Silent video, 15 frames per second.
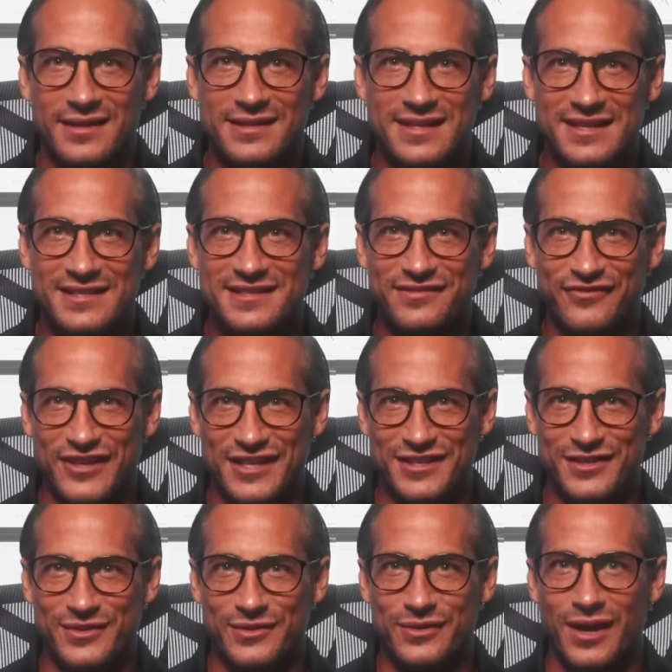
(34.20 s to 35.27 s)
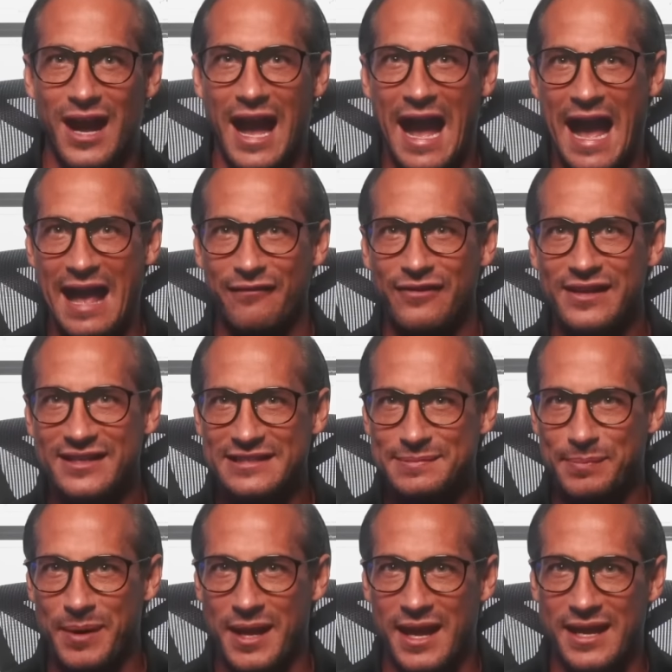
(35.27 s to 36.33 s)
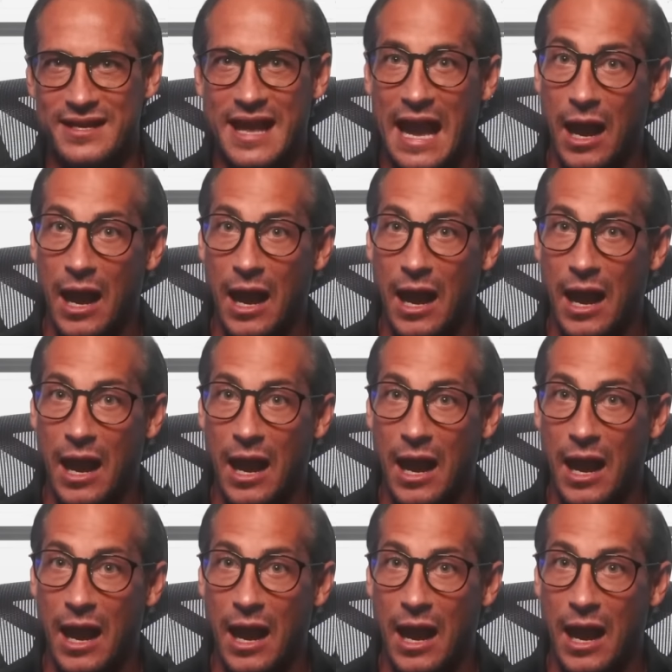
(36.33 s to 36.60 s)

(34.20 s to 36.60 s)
In this video, I will explain